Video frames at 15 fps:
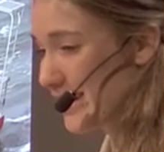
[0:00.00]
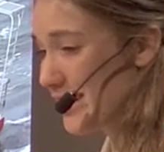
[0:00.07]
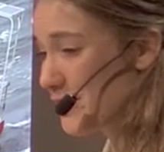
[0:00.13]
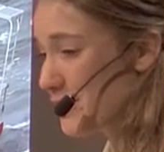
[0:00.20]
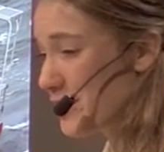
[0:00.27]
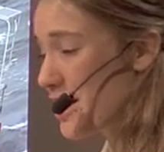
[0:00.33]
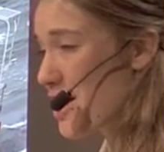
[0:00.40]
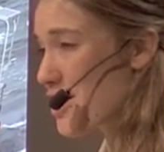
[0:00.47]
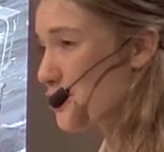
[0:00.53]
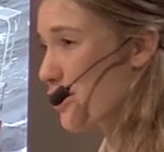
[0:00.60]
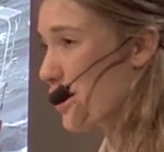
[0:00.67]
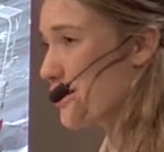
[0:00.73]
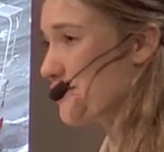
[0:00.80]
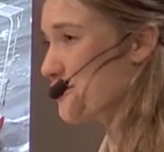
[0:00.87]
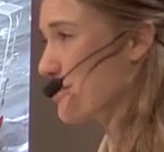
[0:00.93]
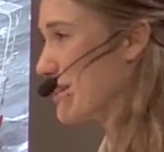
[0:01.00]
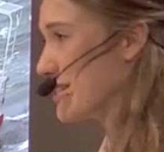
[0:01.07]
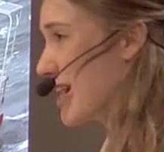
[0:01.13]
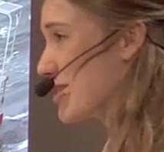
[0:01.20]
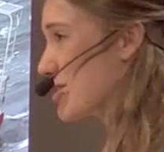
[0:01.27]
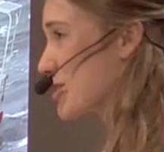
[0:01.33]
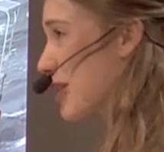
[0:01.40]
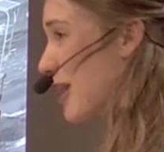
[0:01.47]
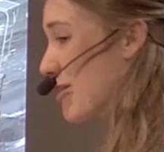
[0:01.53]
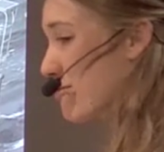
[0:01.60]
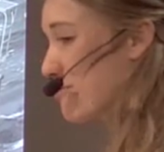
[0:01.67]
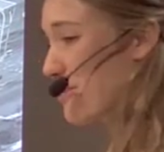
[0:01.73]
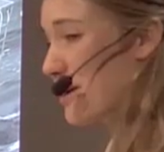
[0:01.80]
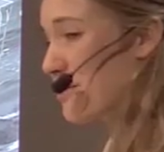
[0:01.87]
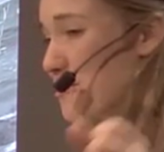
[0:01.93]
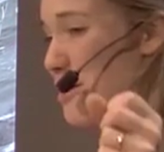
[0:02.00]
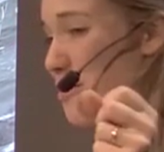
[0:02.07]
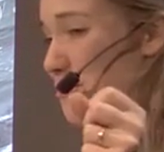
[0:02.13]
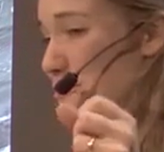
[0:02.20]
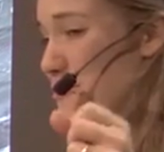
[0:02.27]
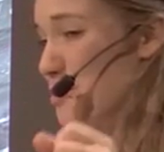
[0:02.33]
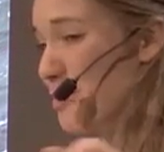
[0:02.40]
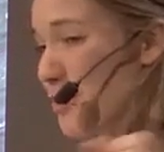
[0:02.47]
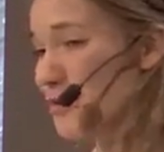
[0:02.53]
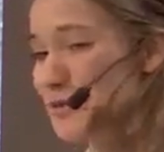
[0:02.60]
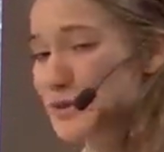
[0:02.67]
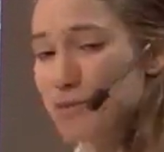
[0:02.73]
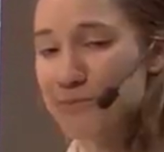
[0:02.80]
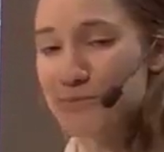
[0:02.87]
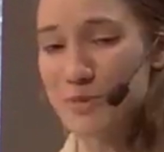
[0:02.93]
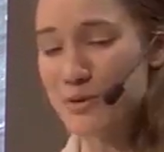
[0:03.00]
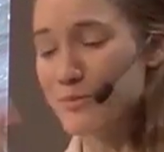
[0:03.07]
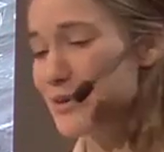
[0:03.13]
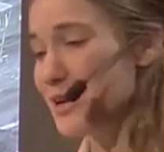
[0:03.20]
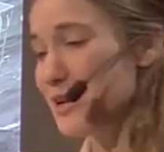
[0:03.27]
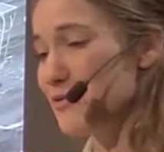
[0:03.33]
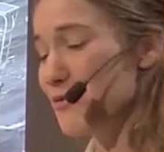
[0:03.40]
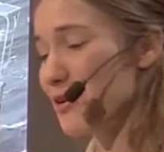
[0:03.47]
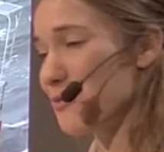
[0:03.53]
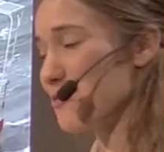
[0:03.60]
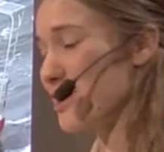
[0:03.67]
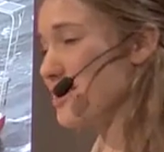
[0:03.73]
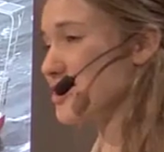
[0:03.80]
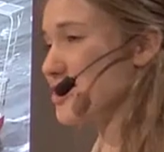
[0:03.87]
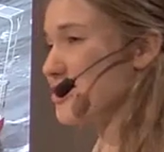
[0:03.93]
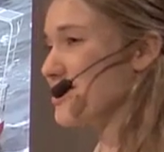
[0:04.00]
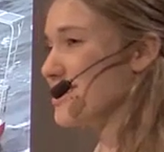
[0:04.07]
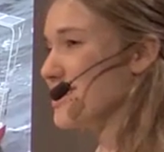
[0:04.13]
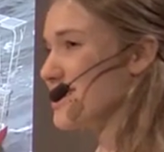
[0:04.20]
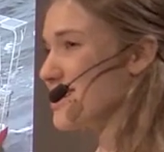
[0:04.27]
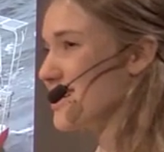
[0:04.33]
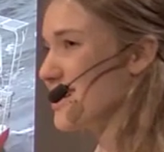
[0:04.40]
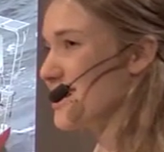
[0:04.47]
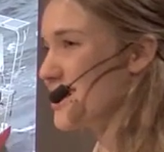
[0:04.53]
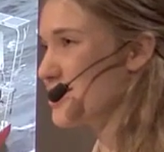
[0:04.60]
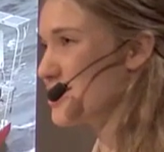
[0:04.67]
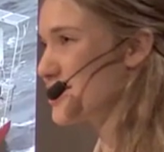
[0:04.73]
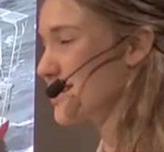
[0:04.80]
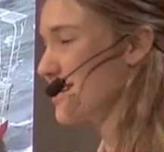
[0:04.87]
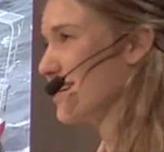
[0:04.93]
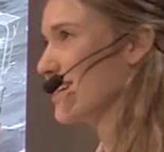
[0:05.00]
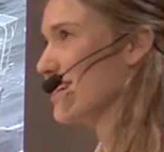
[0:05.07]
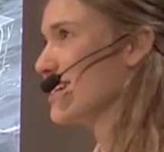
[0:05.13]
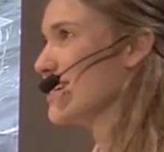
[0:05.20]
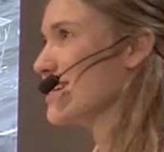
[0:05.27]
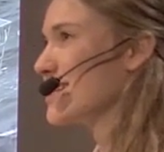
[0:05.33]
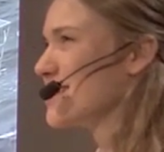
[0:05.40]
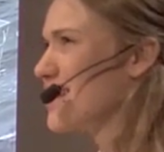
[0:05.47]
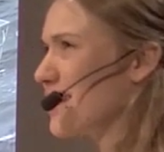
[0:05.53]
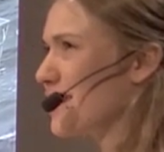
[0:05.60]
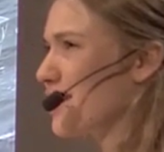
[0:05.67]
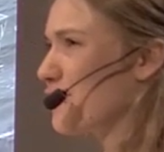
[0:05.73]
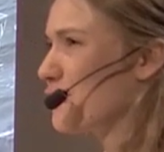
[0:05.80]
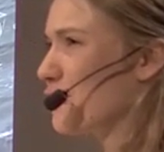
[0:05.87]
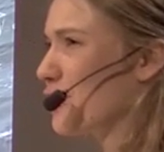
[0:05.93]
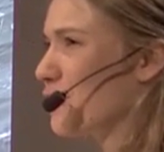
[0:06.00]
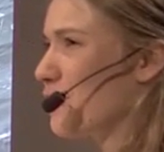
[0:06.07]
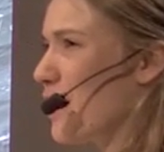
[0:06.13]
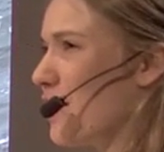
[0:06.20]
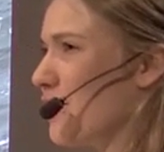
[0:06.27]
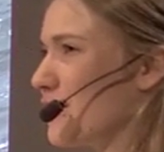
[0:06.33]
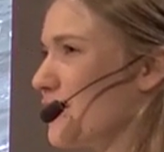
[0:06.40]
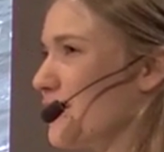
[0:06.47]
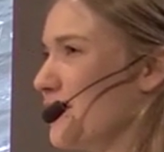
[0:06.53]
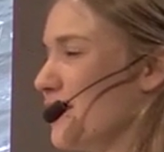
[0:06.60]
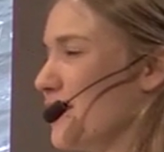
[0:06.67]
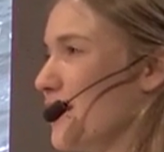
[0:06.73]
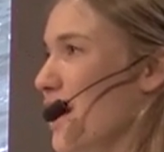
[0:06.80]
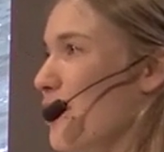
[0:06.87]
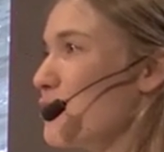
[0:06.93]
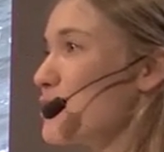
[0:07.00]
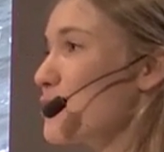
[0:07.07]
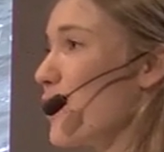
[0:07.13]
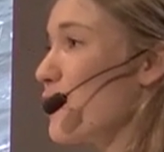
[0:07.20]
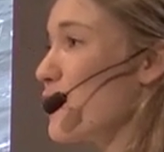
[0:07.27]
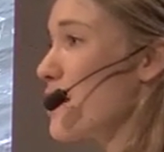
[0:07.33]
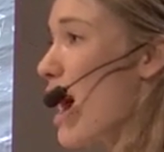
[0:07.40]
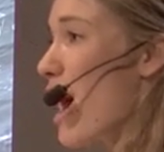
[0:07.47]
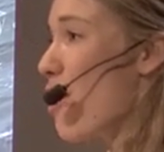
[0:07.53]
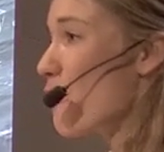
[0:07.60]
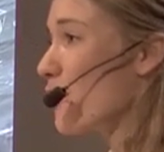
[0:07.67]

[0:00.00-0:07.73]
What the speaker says: And then when I arrived, my dad just kind of picked me up from the boat and put me in a warm restaurant, and then I just sat there for a while, and it was about an